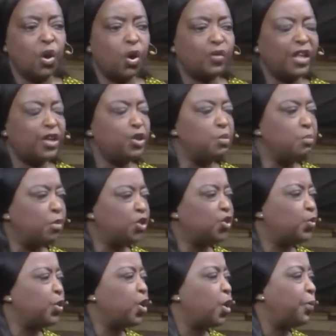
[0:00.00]
or that you
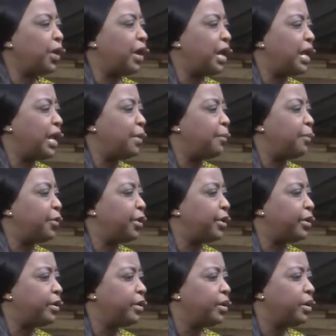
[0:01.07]
must wake up early and pray.